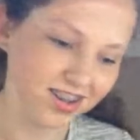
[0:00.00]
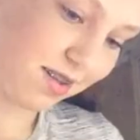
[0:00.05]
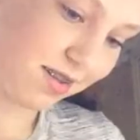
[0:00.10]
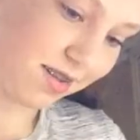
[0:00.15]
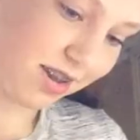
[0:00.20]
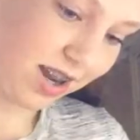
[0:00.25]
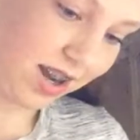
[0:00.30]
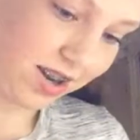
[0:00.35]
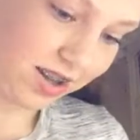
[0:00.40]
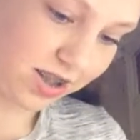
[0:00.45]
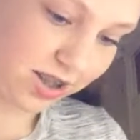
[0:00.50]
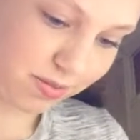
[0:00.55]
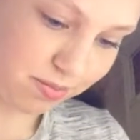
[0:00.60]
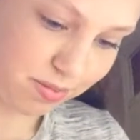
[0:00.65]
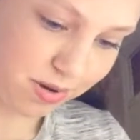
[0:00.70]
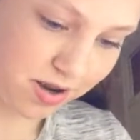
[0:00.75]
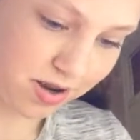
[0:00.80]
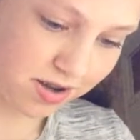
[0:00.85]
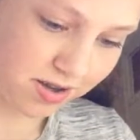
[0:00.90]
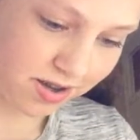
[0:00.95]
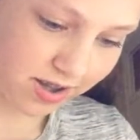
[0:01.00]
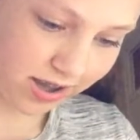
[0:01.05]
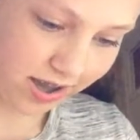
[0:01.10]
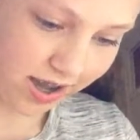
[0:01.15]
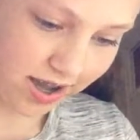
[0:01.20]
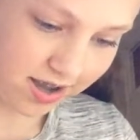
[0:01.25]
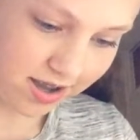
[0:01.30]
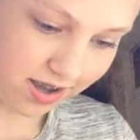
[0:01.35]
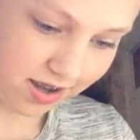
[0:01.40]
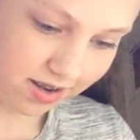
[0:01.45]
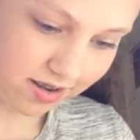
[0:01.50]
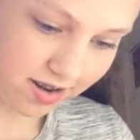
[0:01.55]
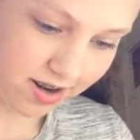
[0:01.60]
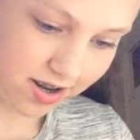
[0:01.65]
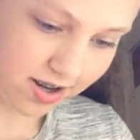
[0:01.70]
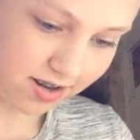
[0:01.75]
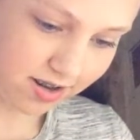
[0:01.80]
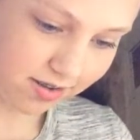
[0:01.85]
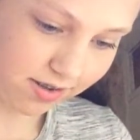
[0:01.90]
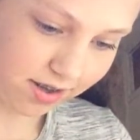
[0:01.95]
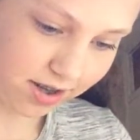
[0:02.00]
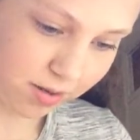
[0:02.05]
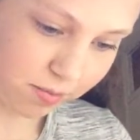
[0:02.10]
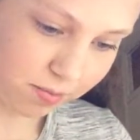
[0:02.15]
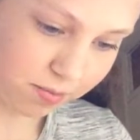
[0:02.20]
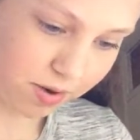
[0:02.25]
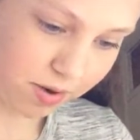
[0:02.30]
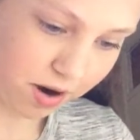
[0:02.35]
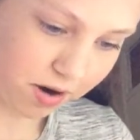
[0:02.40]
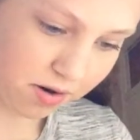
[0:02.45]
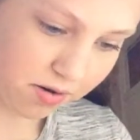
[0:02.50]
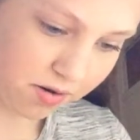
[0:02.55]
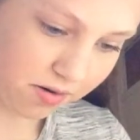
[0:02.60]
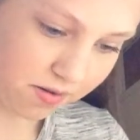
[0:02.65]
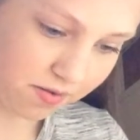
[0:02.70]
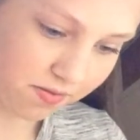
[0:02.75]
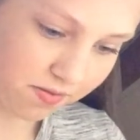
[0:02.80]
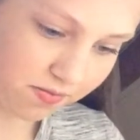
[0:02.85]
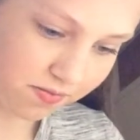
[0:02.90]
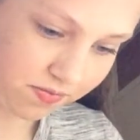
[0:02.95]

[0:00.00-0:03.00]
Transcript: So now I have to put the cake ingredients in a bowl